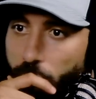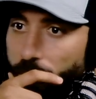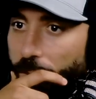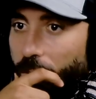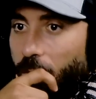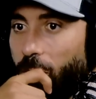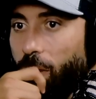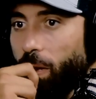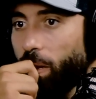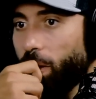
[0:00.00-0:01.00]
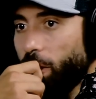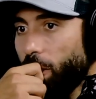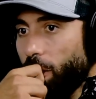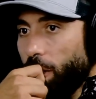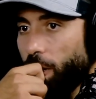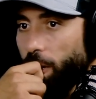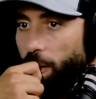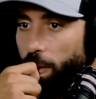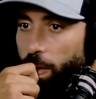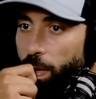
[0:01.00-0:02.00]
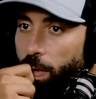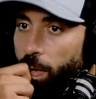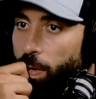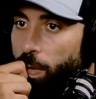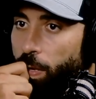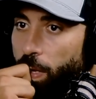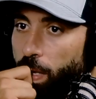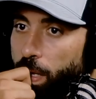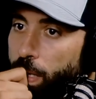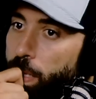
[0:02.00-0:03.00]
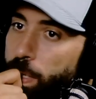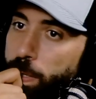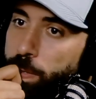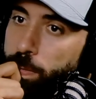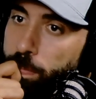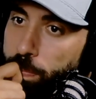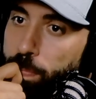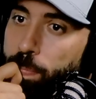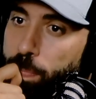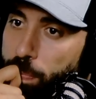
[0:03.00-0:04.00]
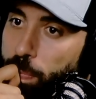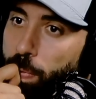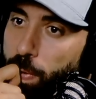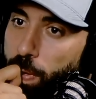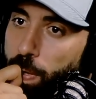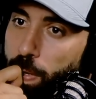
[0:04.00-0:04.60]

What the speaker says: I don't think you need the mindset of it is what it is. If you've got that mindset, then